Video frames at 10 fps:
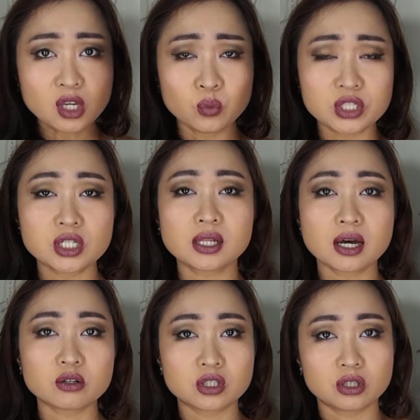which
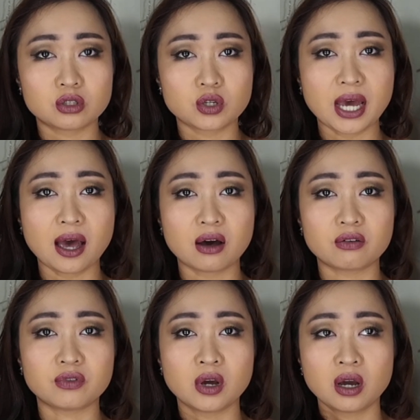allows you to
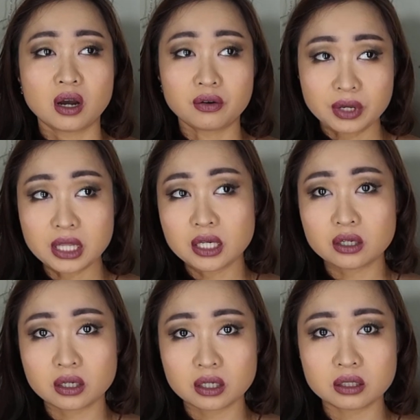have a really
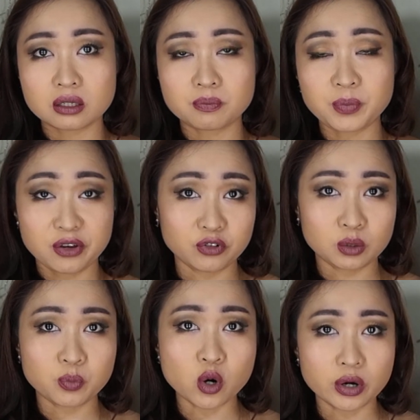good pivot
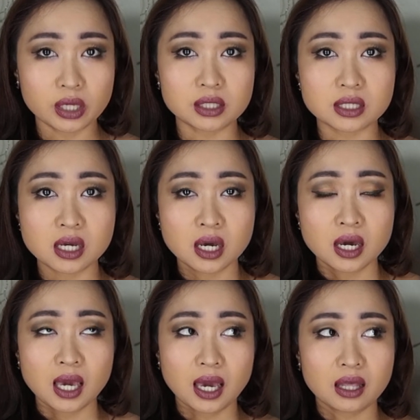point.
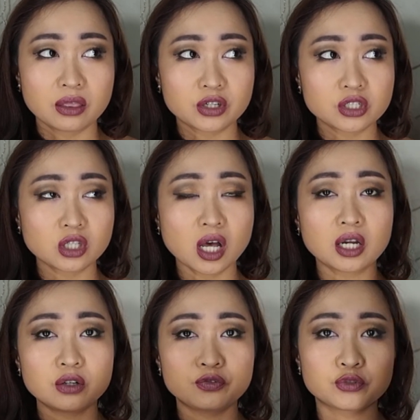And there's a
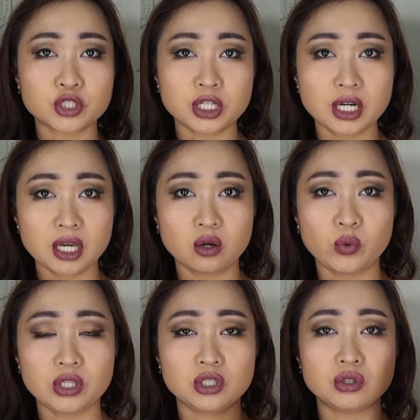lot of turning
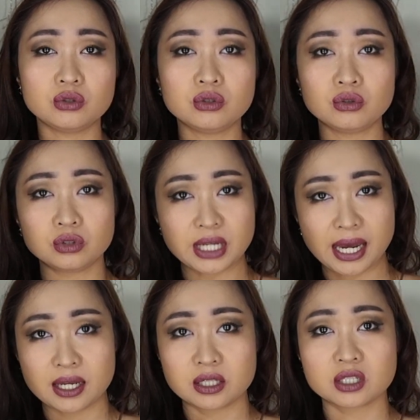when you
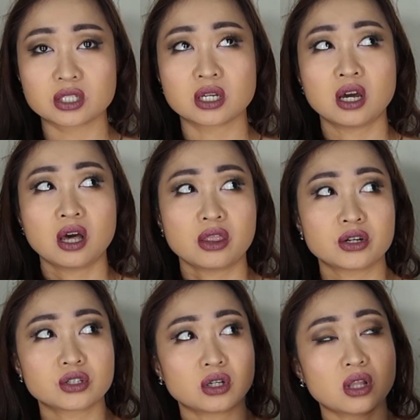dance.
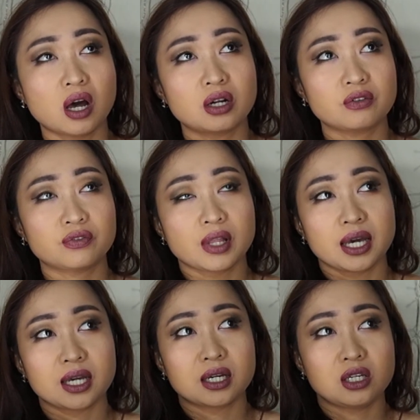There's a lot of
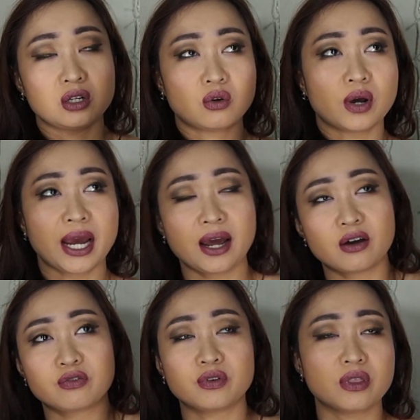
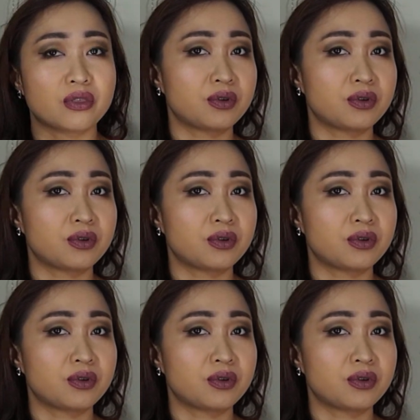half and